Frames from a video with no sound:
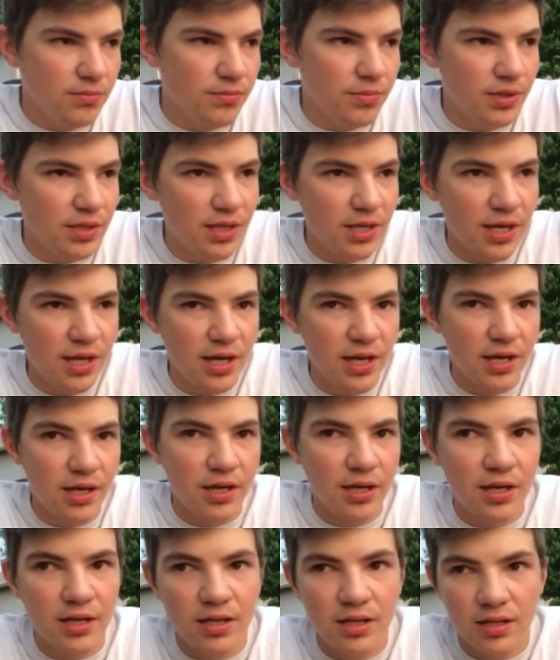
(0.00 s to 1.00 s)
but yeah,
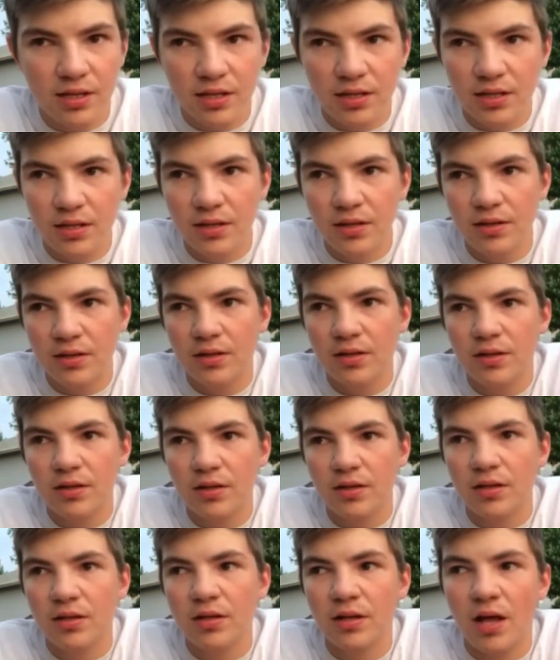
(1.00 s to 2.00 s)

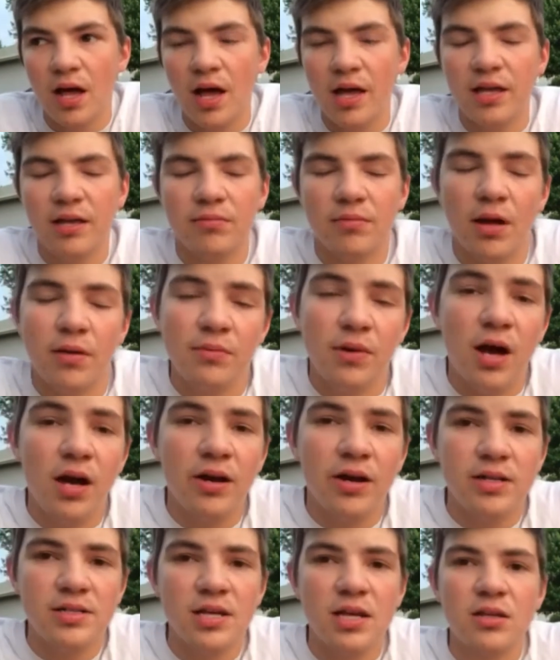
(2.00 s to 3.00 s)
I, I'm not
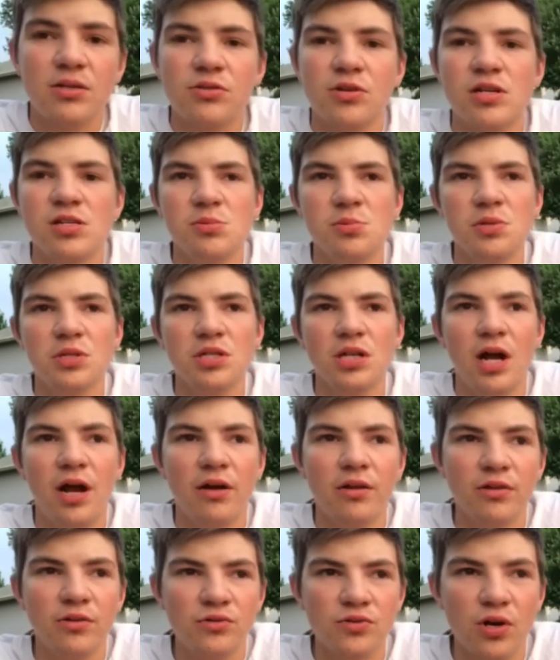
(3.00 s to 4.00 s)
going to take the transmission
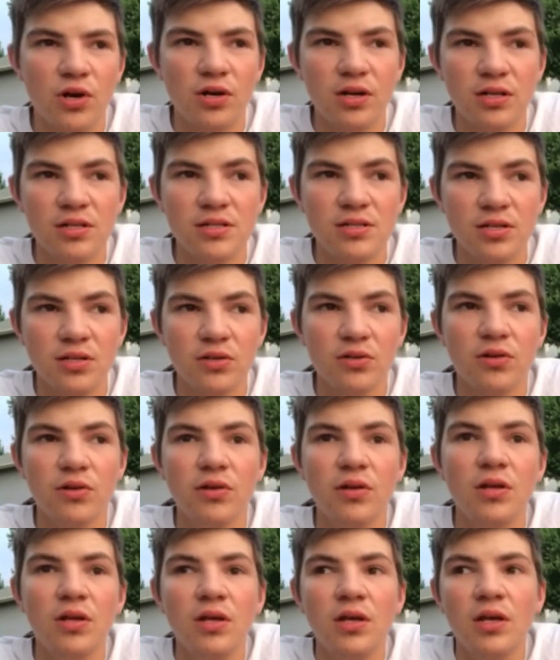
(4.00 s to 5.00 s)
out of the truck
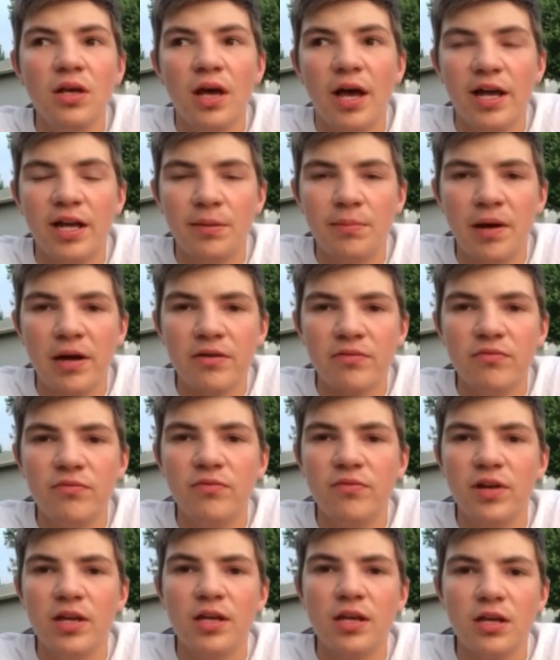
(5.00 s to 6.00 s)
until I get back
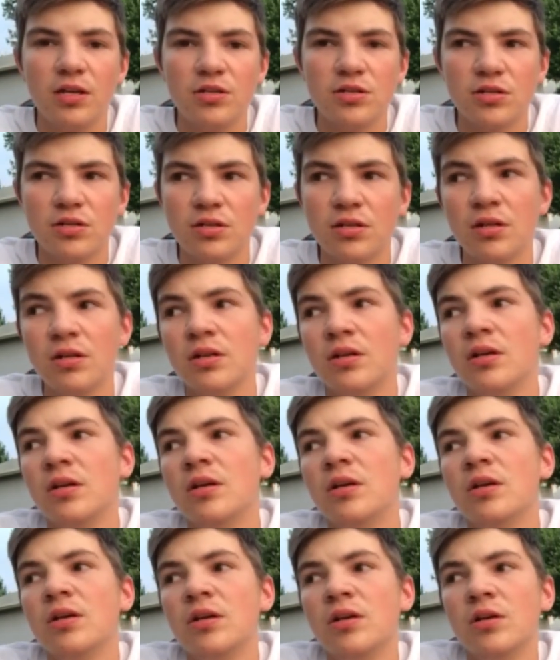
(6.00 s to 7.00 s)
from vacation,
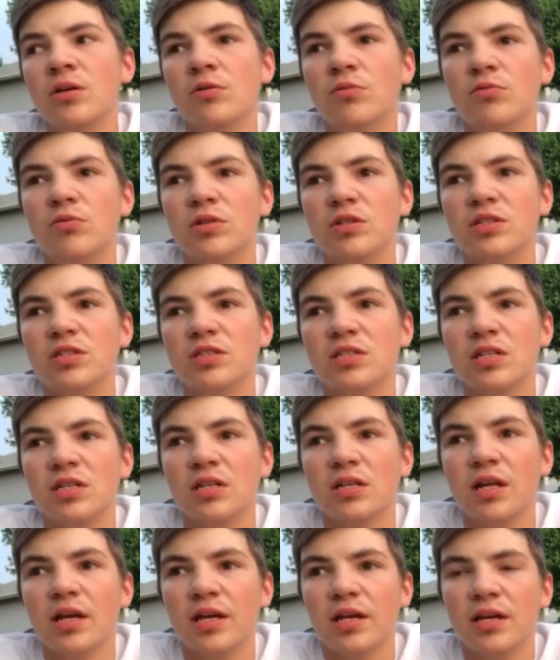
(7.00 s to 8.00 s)
which is
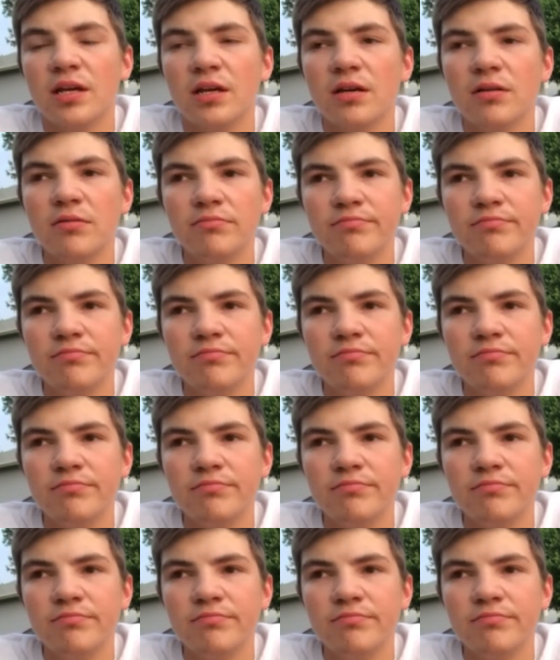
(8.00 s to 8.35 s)
in like